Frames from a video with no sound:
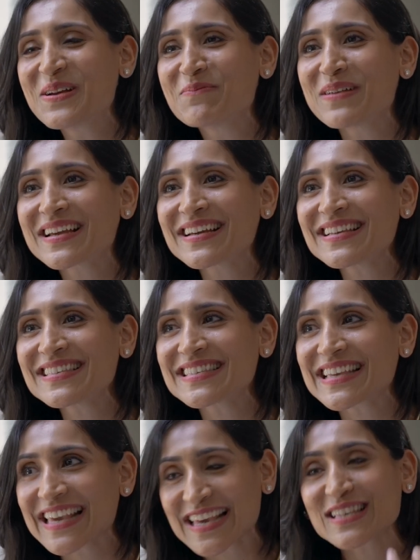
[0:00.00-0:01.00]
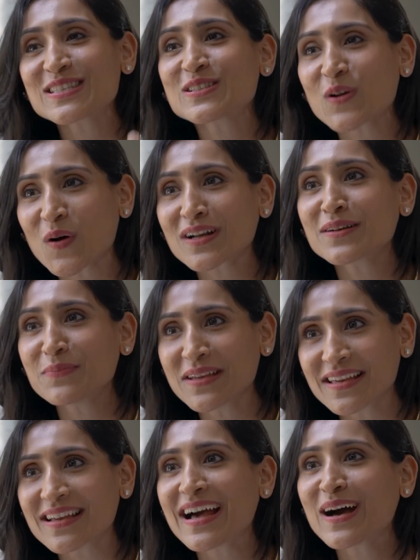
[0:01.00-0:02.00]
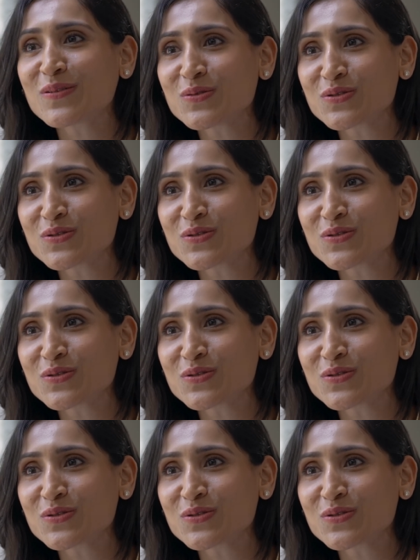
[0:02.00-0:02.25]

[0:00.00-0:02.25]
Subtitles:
because he's taught me how